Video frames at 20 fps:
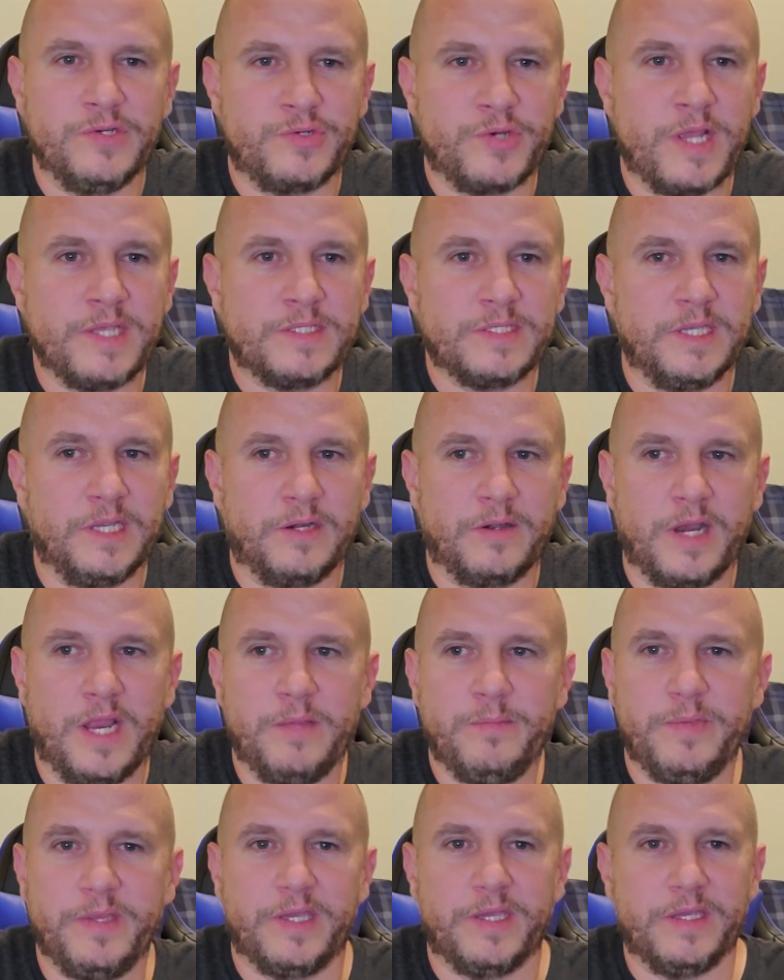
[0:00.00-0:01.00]
We're gonna eat this
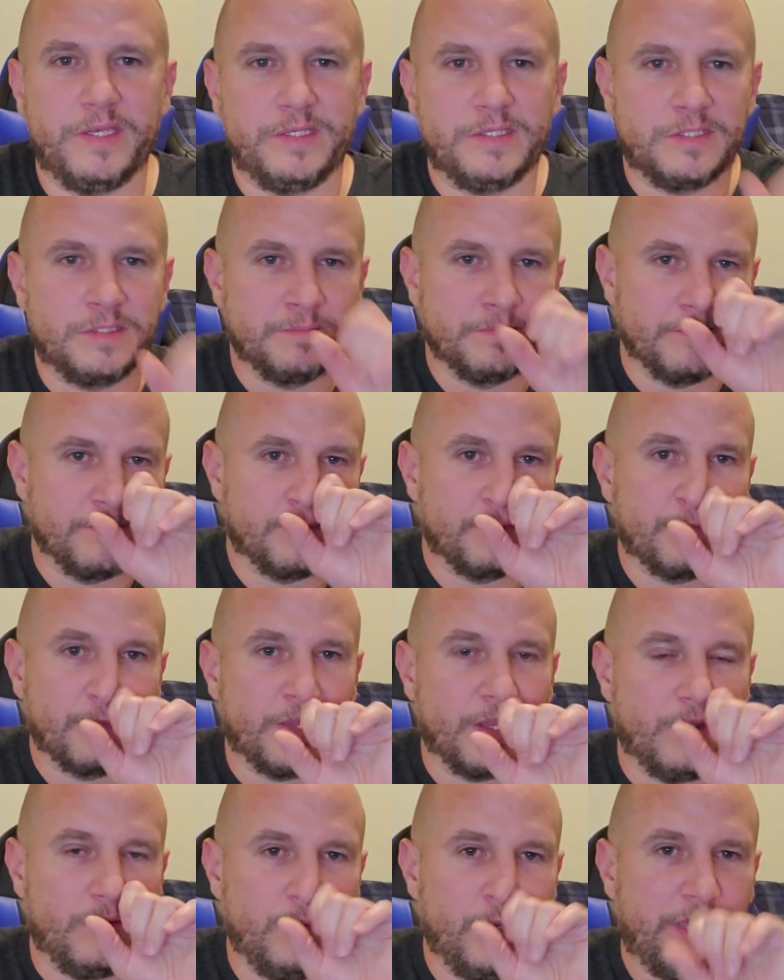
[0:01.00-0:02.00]
big salad every
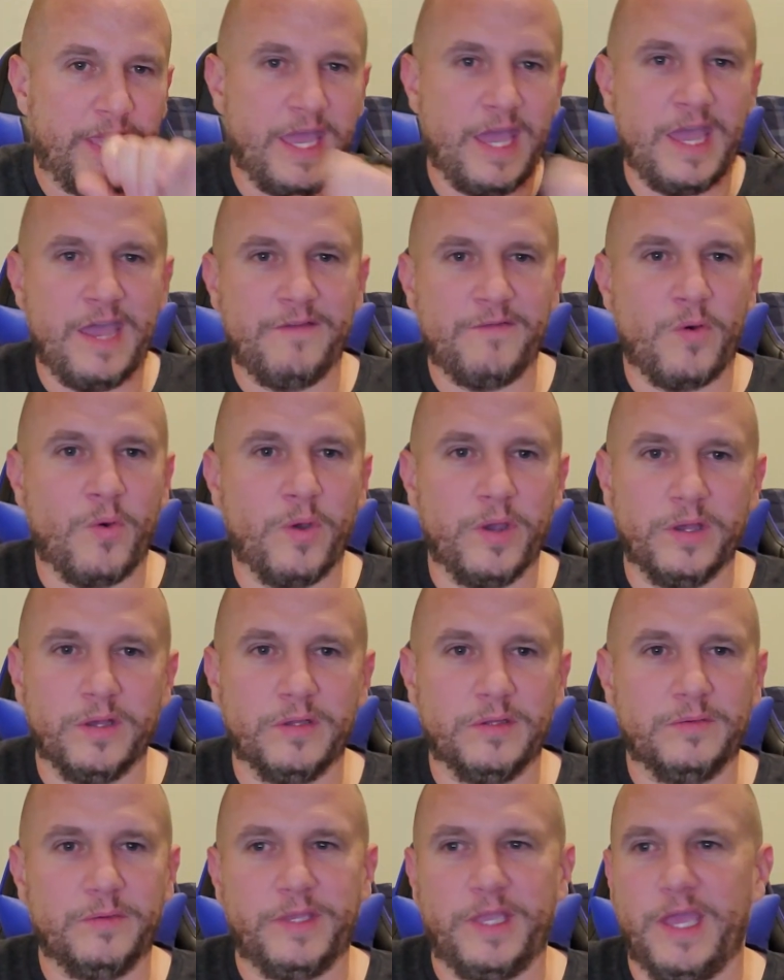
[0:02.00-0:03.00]
night, but we can't have oil,
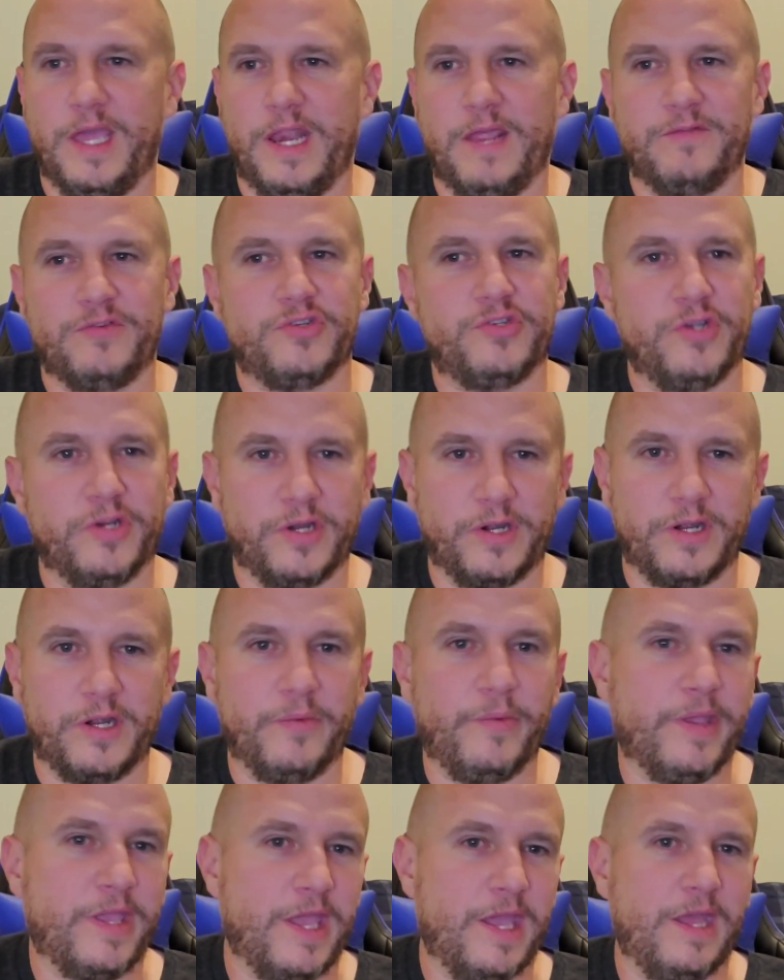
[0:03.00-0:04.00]
we can't have sugar,
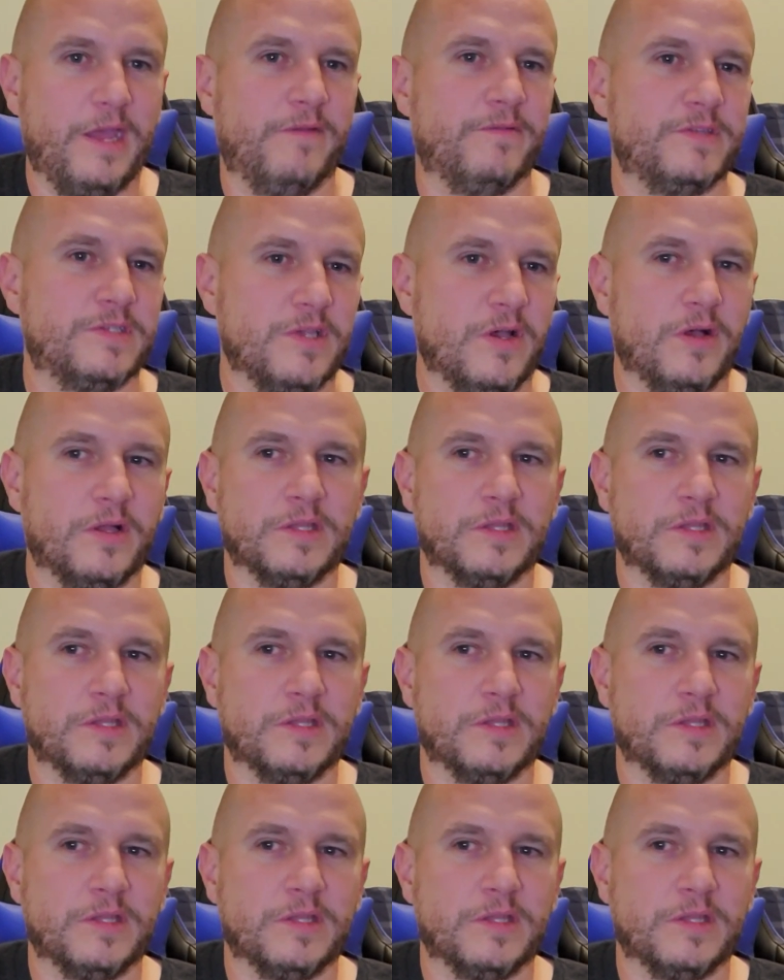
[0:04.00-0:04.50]
and we can't have salt.